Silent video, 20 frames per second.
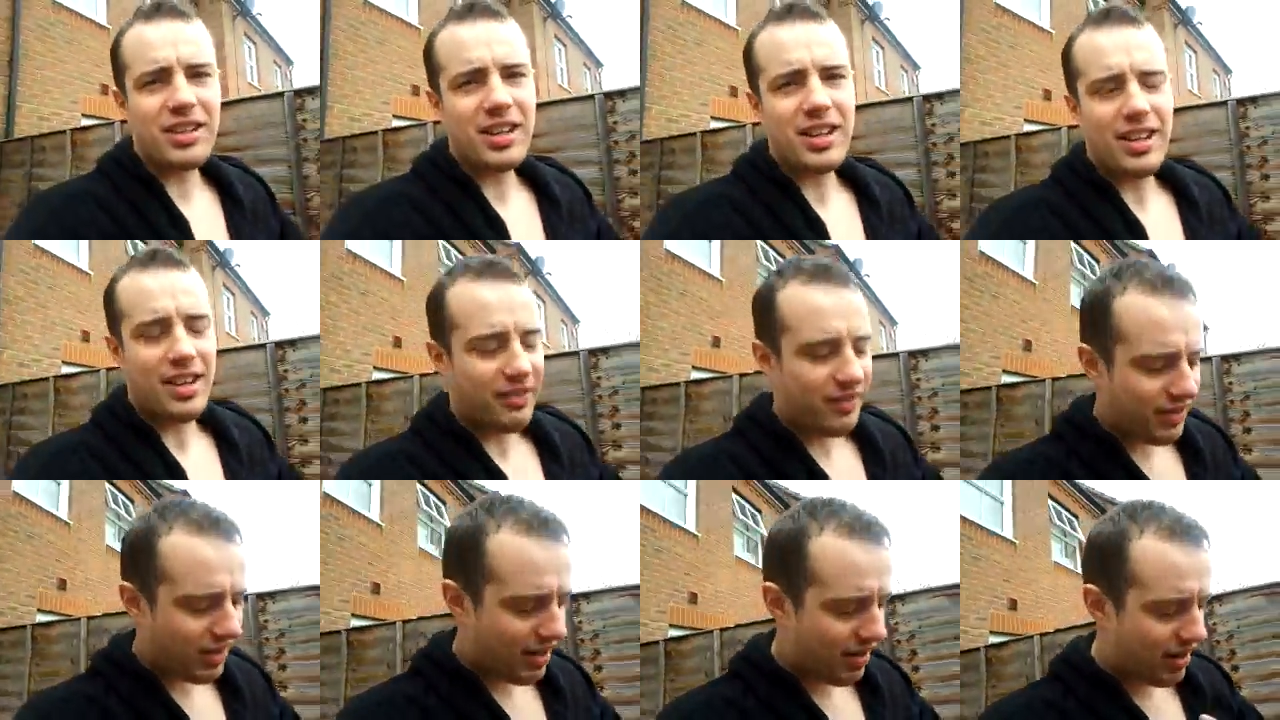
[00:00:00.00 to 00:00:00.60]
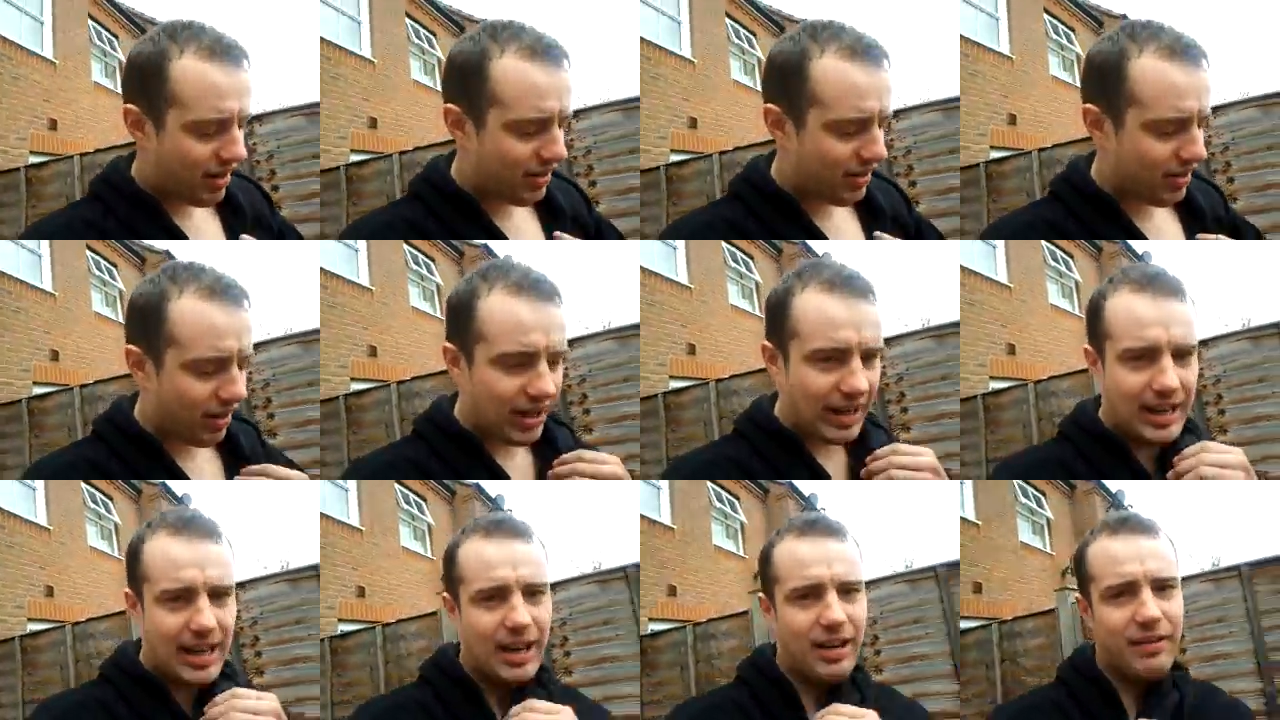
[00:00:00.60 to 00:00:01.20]
not sunny enough, no.
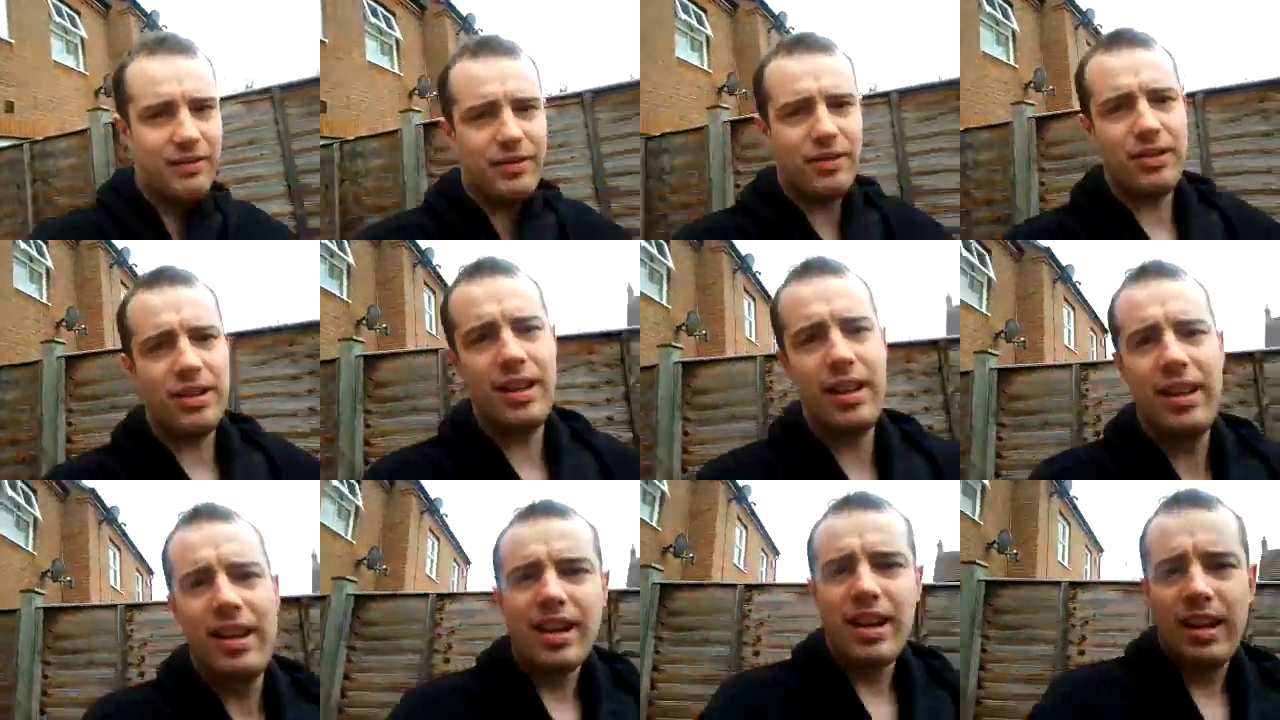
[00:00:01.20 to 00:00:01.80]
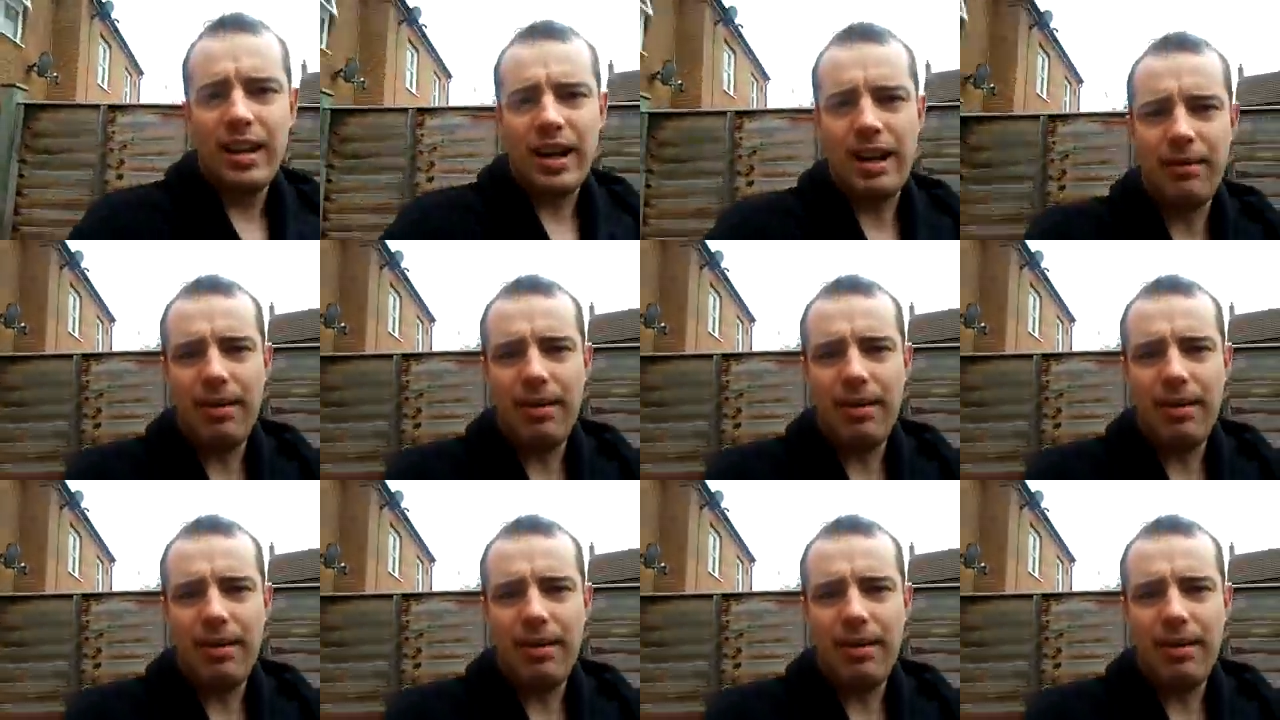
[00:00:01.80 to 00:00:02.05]
It's not like California.